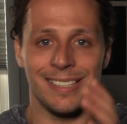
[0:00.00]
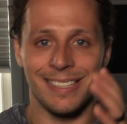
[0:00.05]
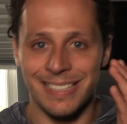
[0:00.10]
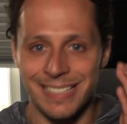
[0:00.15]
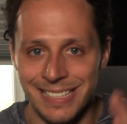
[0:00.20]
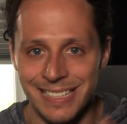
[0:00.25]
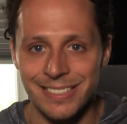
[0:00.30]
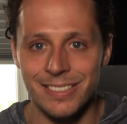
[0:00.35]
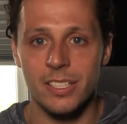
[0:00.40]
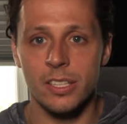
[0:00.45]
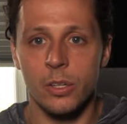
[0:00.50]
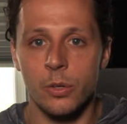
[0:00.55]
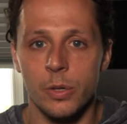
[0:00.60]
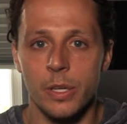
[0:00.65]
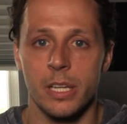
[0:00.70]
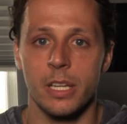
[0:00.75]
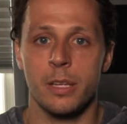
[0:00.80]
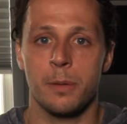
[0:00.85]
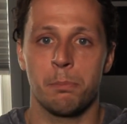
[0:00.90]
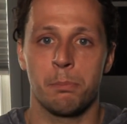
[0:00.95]

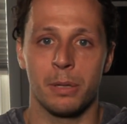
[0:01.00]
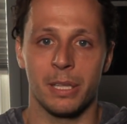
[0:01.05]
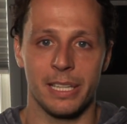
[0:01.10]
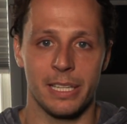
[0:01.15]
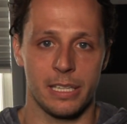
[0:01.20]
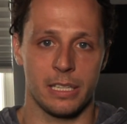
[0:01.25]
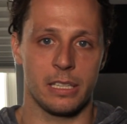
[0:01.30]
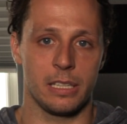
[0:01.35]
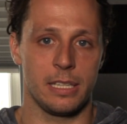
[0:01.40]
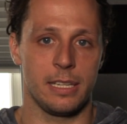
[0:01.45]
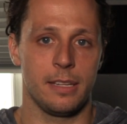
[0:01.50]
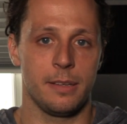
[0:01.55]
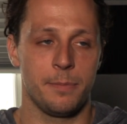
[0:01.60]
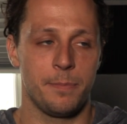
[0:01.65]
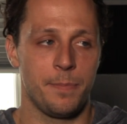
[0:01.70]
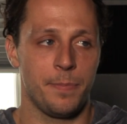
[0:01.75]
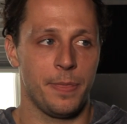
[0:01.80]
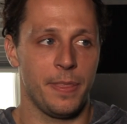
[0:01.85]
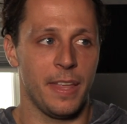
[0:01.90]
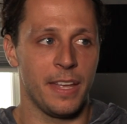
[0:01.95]
disagree politically
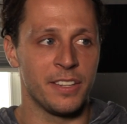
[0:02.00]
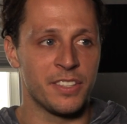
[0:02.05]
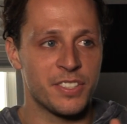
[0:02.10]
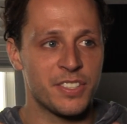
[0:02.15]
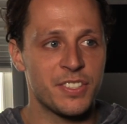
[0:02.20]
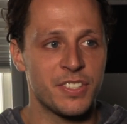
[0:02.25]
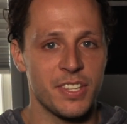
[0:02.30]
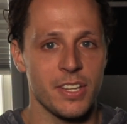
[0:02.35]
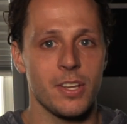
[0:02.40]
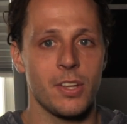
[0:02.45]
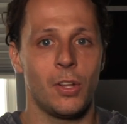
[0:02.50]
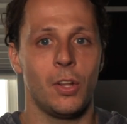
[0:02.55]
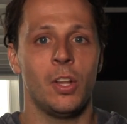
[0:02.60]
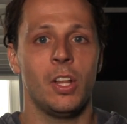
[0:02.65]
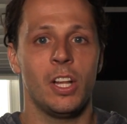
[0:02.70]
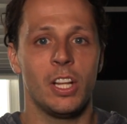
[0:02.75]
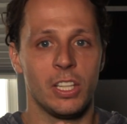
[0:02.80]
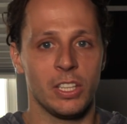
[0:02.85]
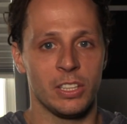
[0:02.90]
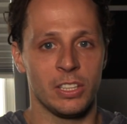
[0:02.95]
and
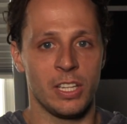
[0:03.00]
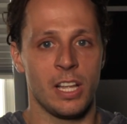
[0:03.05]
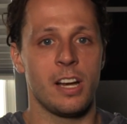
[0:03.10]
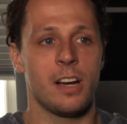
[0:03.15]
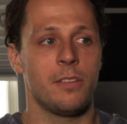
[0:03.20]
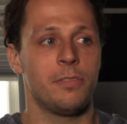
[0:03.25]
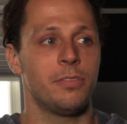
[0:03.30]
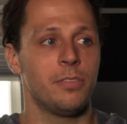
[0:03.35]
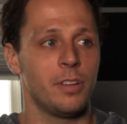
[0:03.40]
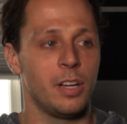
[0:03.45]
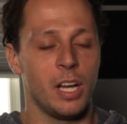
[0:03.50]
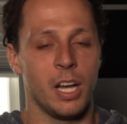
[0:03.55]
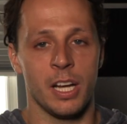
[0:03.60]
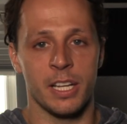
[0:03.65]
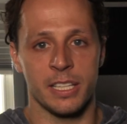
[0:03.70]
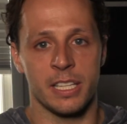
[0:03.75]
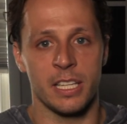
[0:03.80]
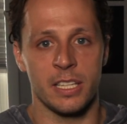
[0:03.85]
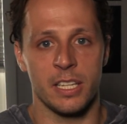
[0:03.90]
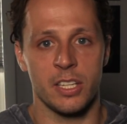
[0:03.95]
still love
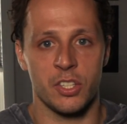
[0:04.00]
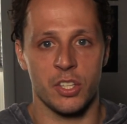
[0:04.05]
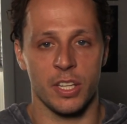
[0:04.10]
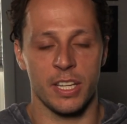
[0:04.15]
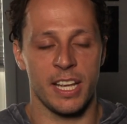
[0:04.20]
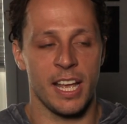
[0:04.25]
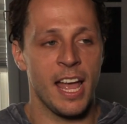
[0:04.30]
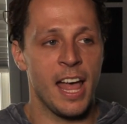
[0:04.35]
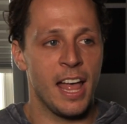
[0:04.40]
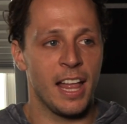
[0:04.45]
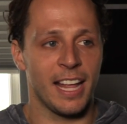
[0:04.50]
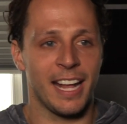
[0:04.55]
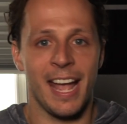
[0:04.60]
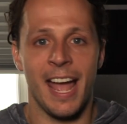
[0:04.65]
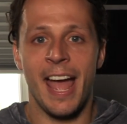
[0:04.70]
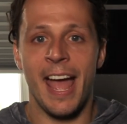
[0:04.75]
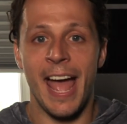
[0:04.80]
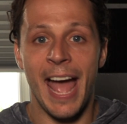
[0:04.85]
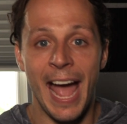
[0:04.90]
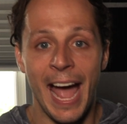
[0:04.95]
unconditionally? Like,
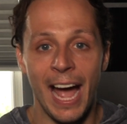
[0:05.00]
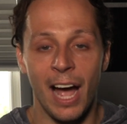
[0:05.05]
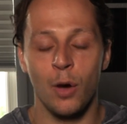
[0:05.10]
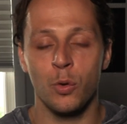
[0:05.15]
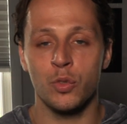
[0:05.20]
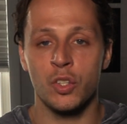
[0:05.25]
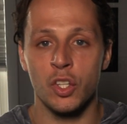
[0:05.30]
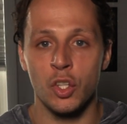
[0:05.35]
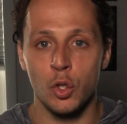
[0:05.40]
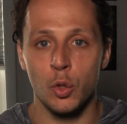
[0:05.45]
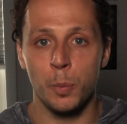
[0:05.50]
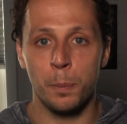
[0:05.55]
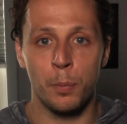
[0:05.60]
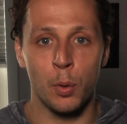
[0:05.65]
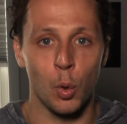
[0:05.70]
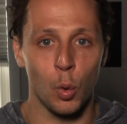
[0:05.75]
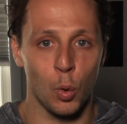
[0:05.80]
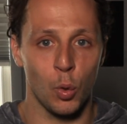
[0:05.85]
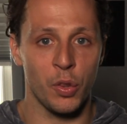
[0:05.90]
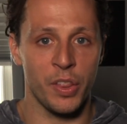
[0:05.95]
how do you
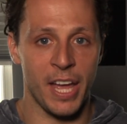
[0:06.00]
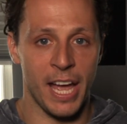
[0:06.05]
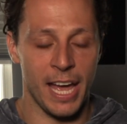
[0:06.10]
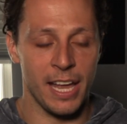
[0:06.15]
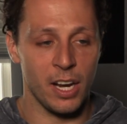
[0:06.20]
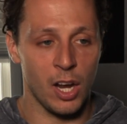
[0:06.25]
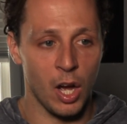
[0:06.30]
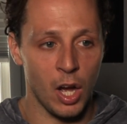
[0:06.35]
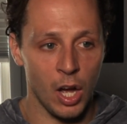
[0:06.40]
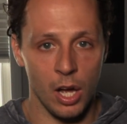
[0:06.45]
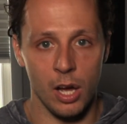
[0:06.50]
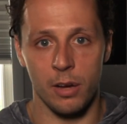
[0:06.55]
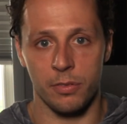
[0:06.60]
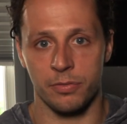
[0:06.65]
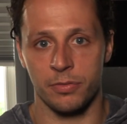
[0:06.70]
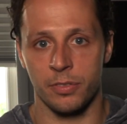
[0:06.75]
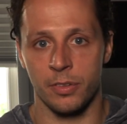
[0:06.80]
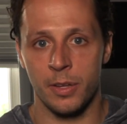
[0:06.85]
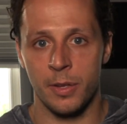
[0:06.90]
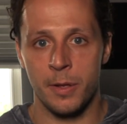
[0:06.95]
pull that
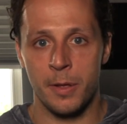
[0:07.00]
off?